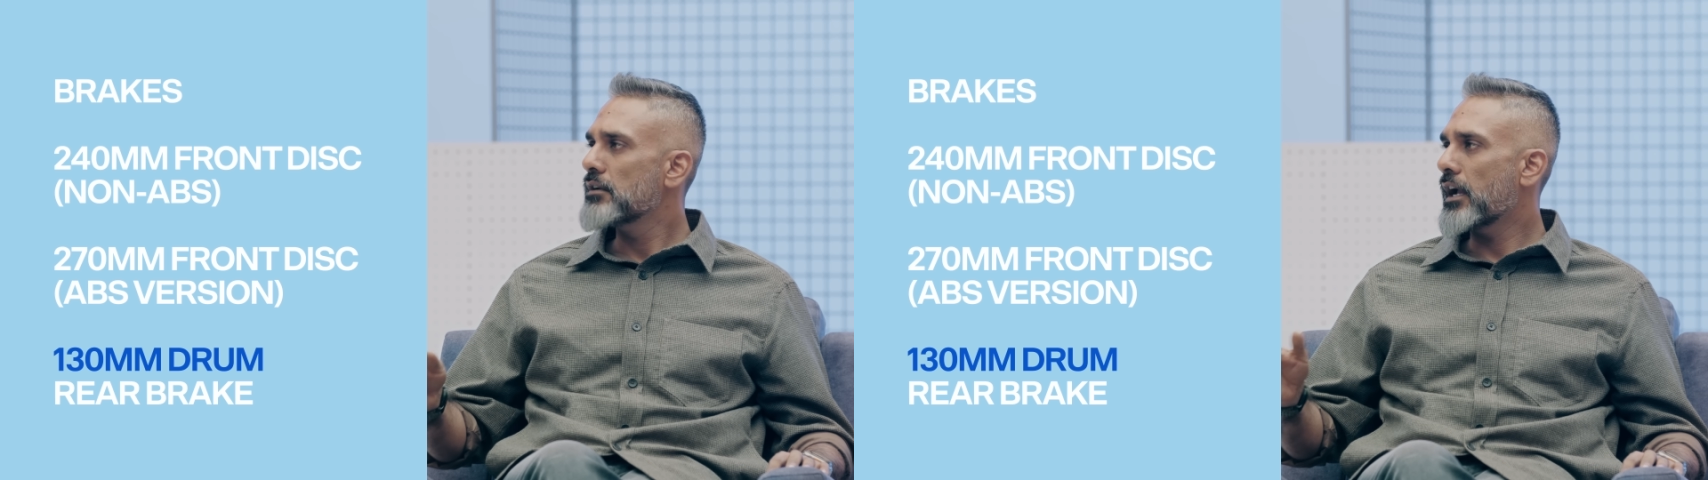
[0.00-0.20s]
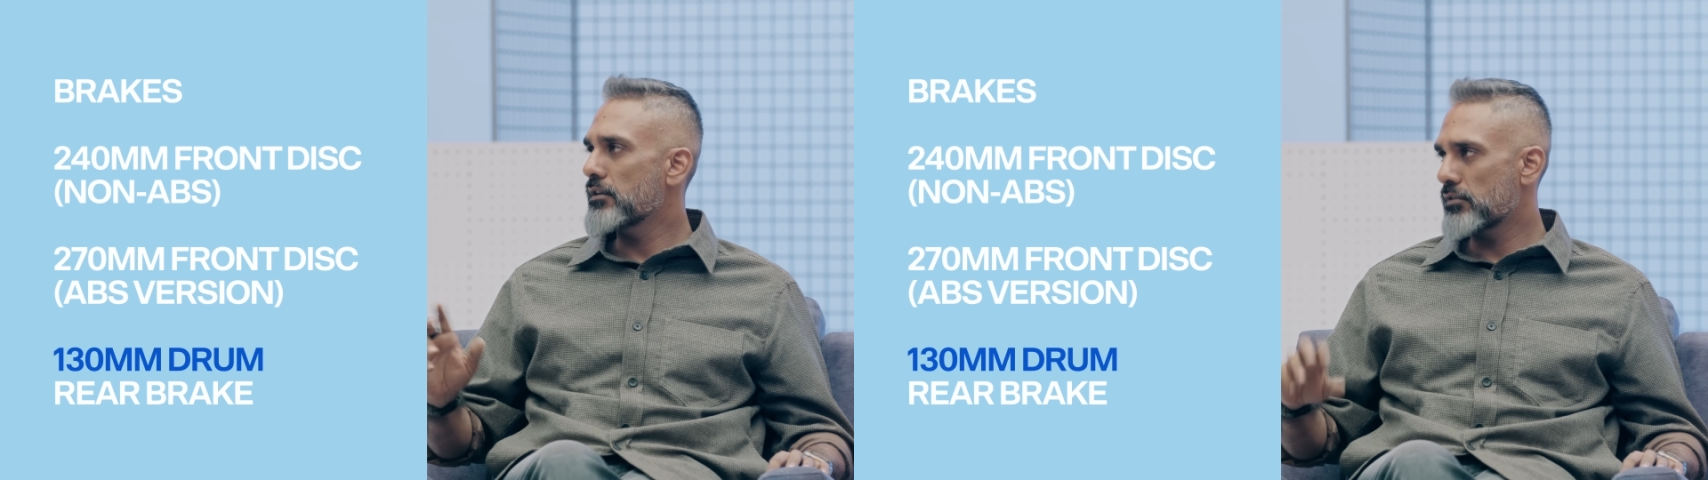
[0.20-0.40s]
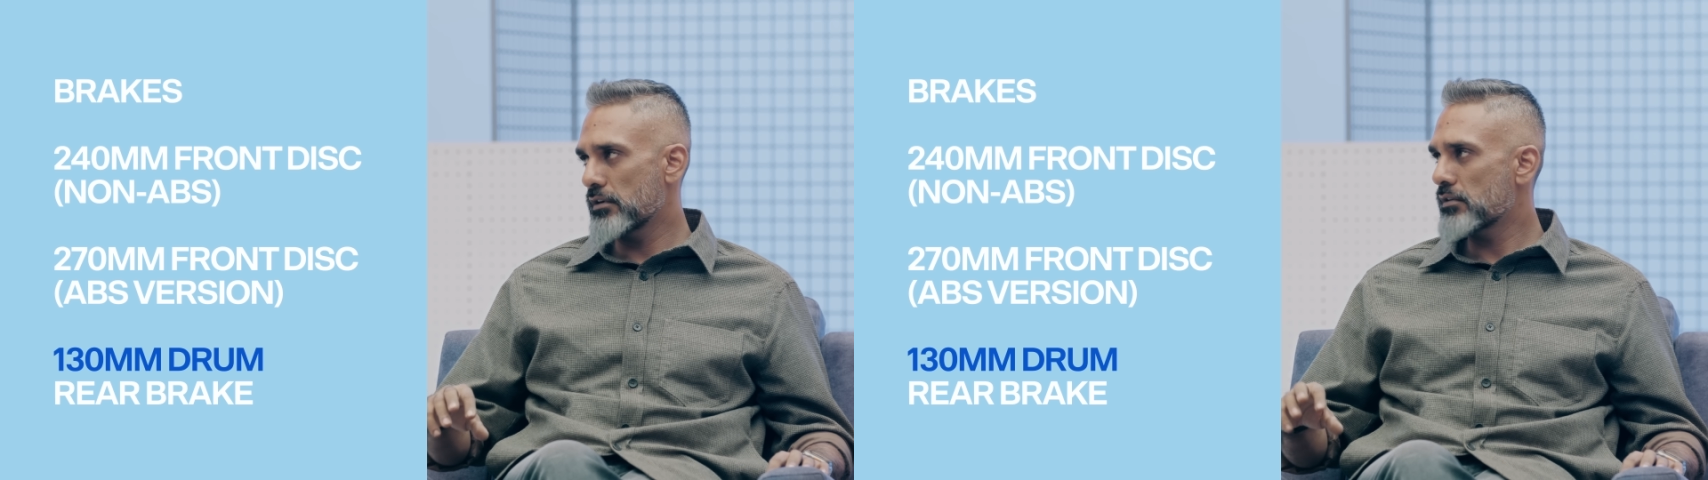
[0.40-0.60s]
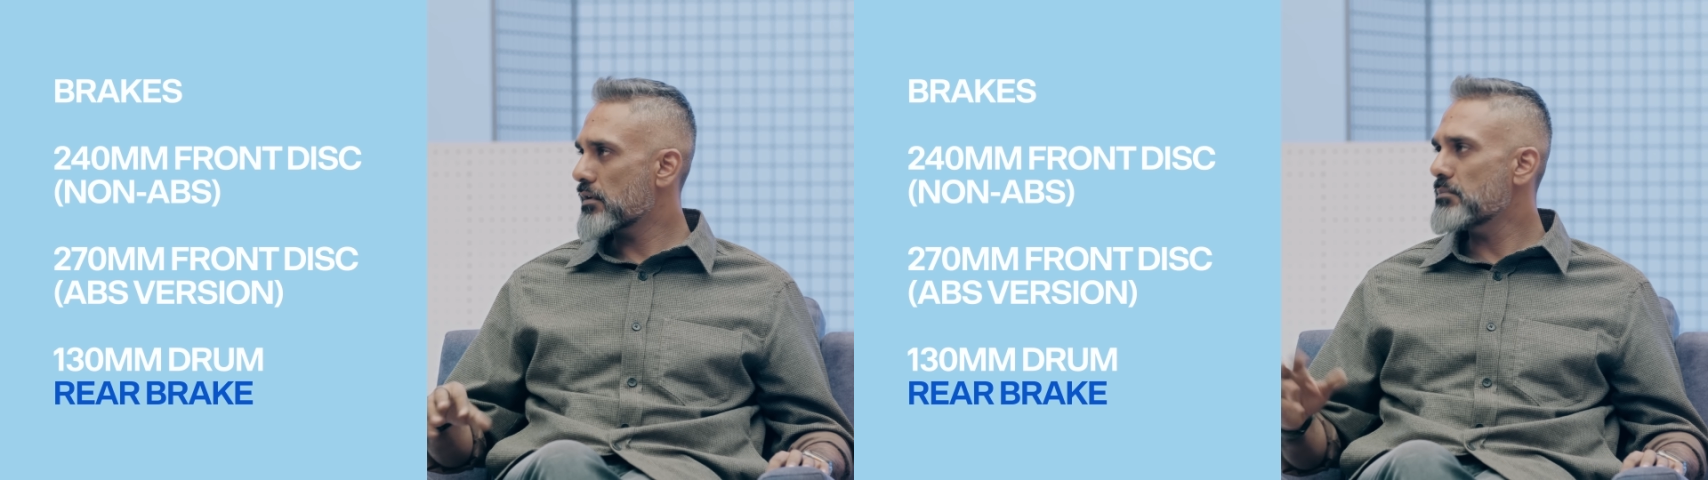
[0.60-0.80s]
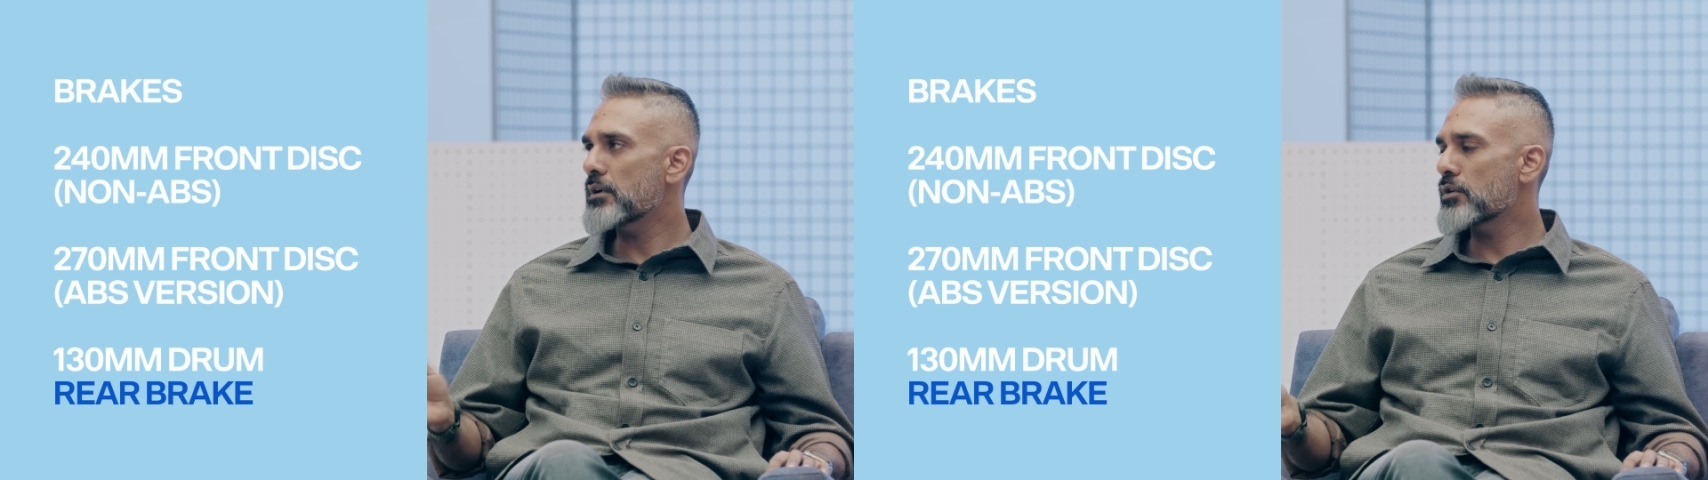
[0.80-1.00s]
and a rear
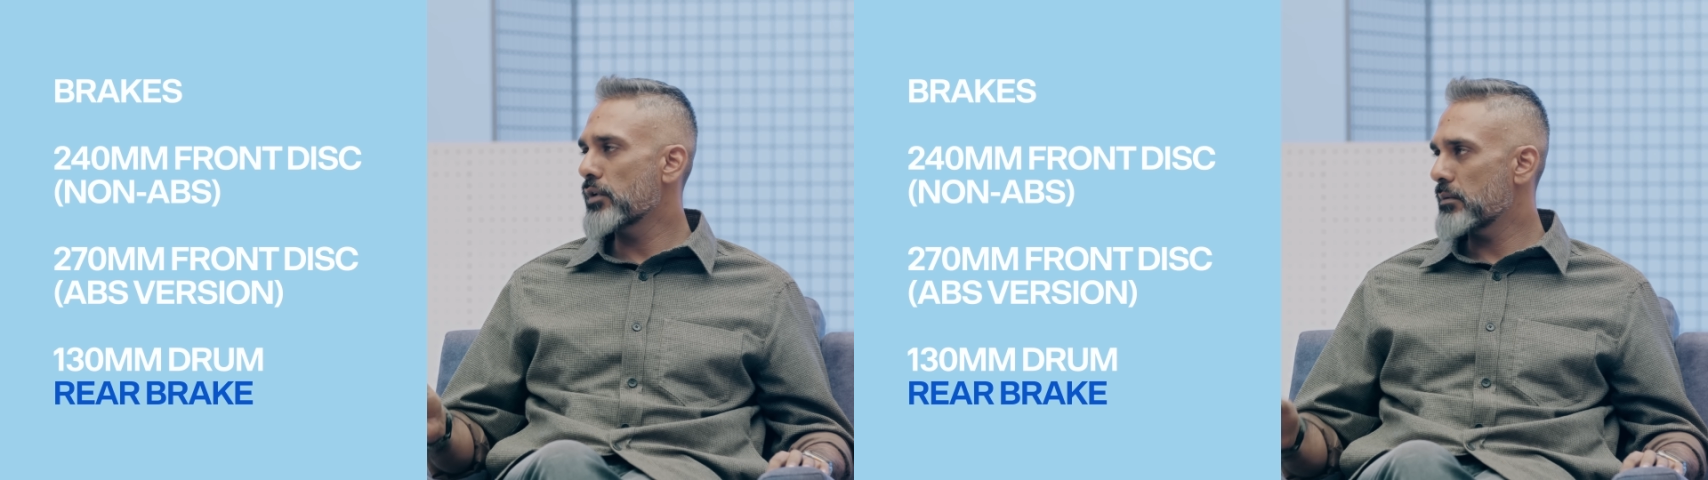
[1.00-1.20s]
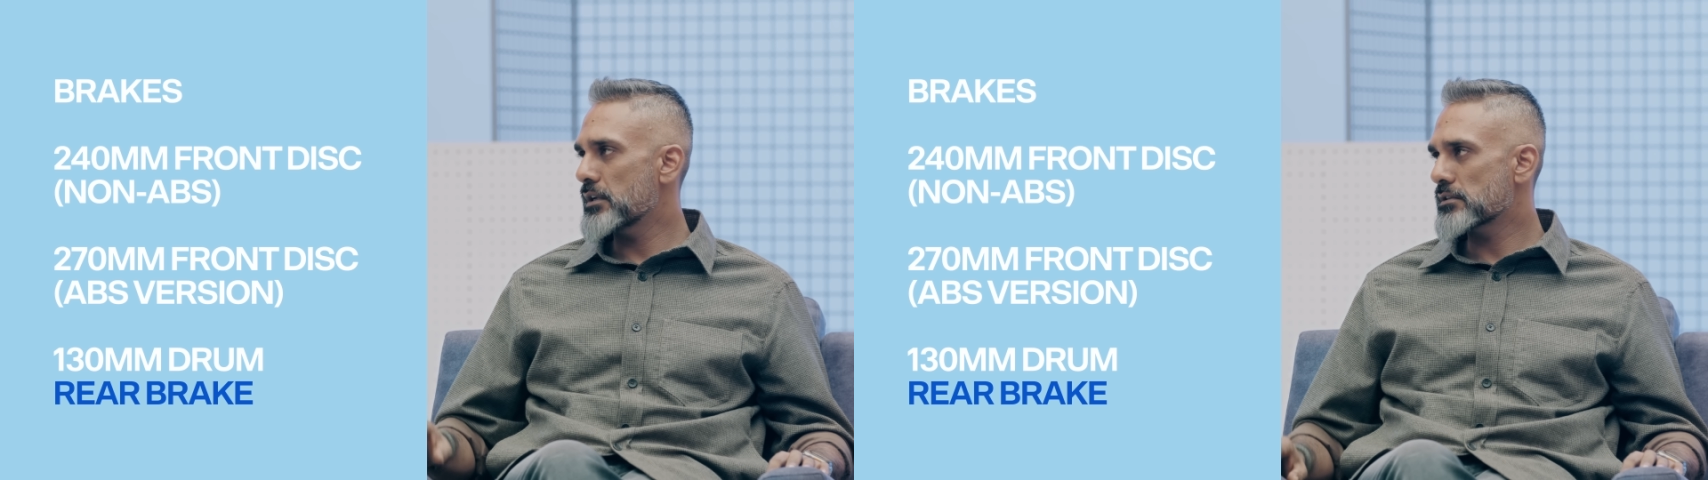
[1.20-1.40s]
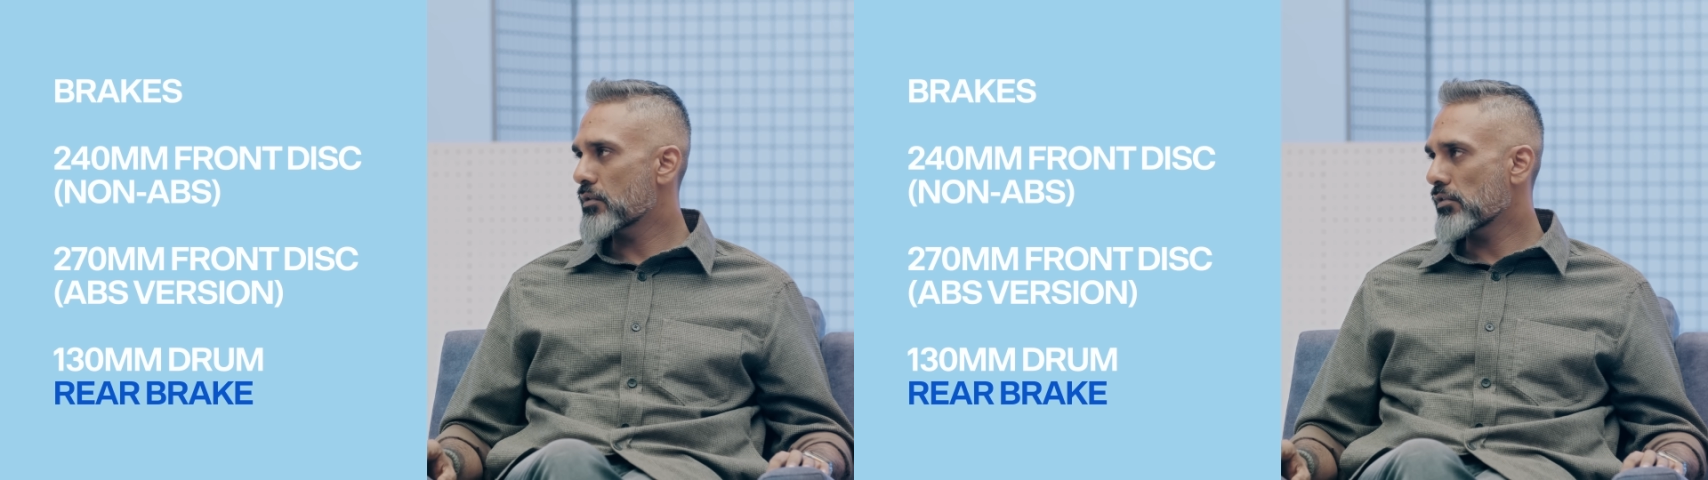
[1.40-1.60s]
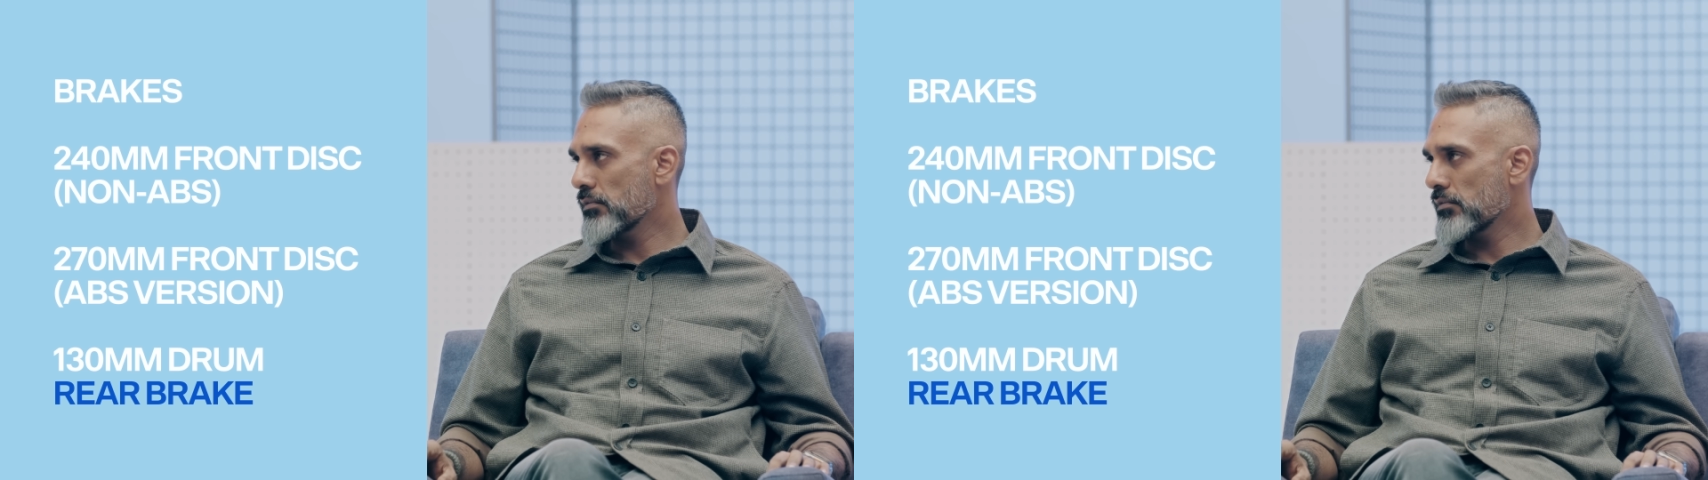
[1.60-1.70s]
drum, but no ABS at all.